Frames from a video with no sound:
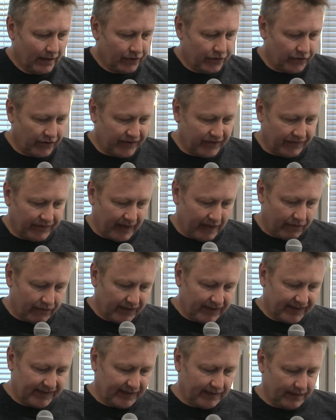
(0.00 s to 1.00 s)
Joseph
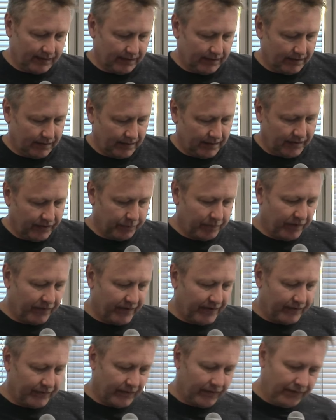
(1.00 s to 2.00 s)
Henrich uh, is
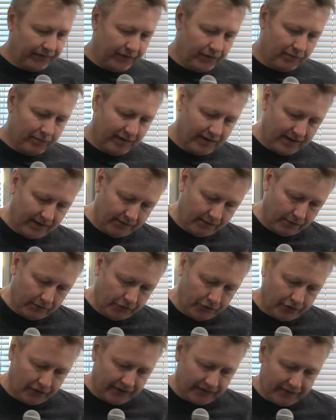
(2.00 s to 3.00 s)
professor of human
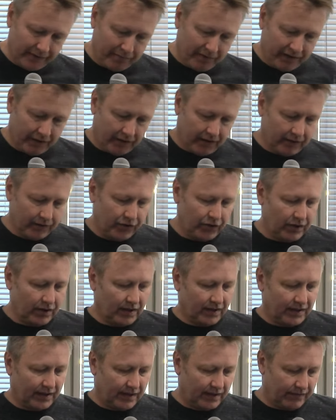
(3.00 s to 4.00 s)
evolutionary biology
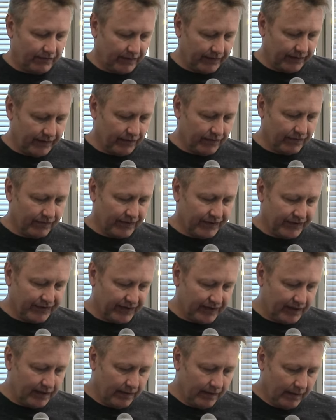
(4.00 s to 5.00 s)
at Harvard
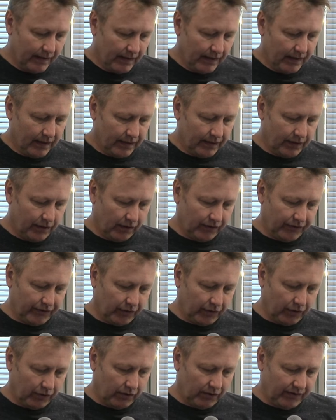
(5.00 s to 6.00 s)
University. He
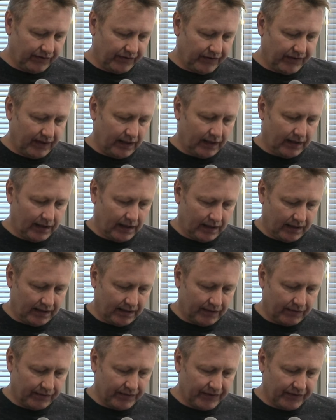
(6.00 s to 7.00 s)
also holds the
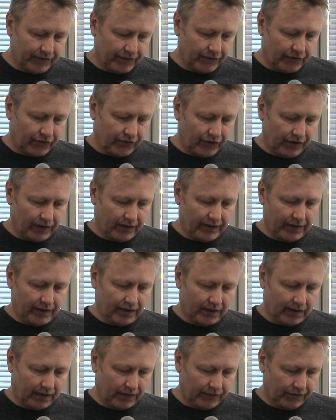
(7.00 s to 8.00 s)
Canada Research Chair
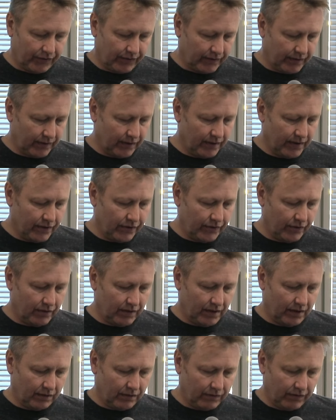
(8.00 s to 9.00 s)
in Culture,
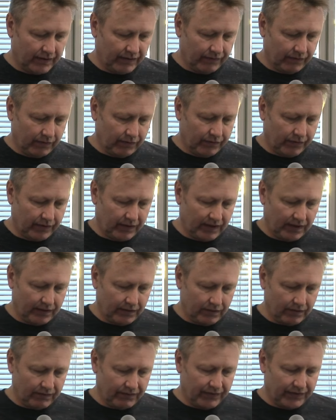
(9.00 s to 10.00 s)
Cognition, and Coevolution at
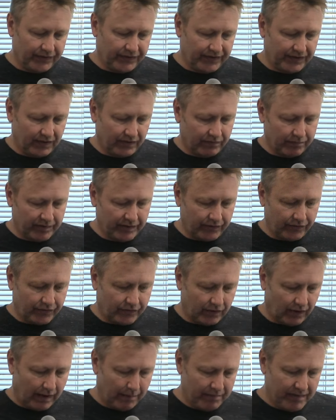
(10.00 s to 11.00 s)
the University of British
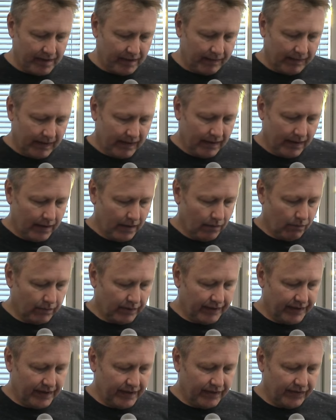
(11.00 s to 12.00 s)
Columbia,
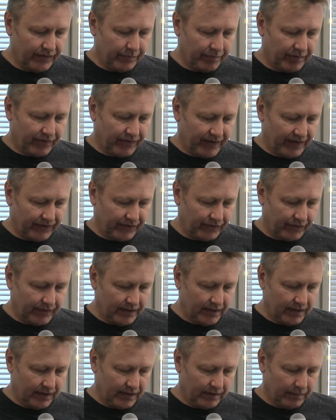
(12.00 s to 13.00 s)
where he is a professor
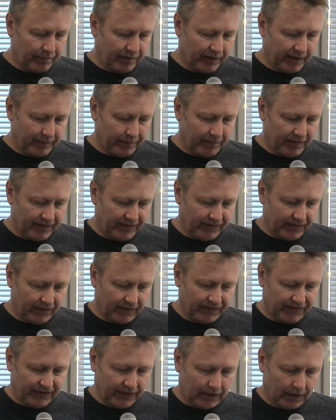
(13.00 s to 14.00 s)
in the departments
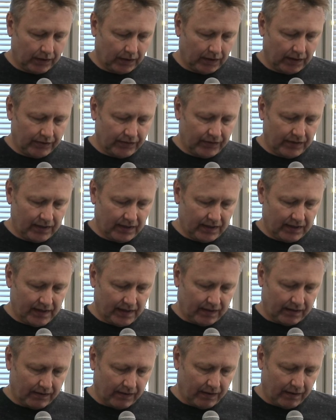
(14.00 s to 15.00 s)
of psychology and
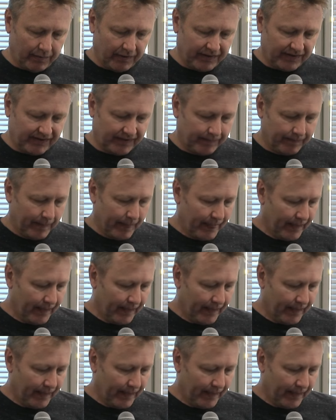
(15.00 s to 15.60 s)
economics.